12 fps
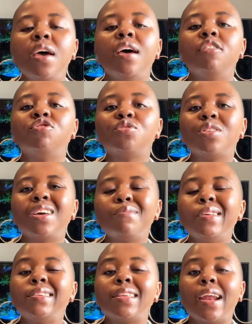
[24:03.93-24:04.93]
and so that
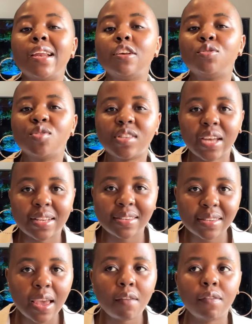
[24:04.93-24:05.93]
means that I need to start
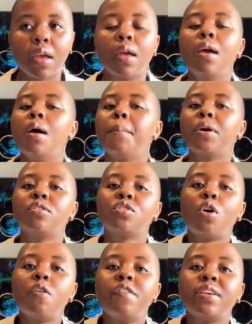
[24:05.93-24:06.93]
saving, because
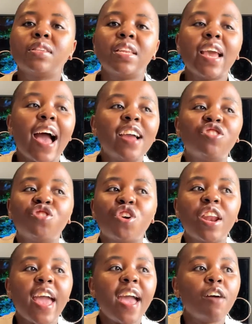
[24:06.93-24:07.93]
obviously I do not
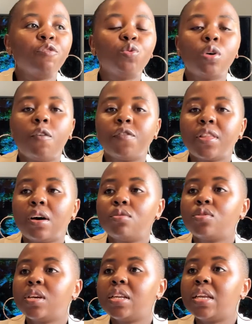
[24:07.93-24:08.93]
have
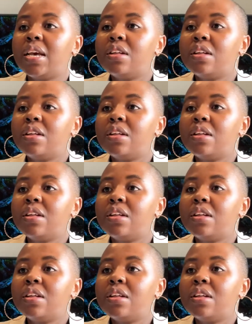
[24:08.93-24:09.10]
12,000,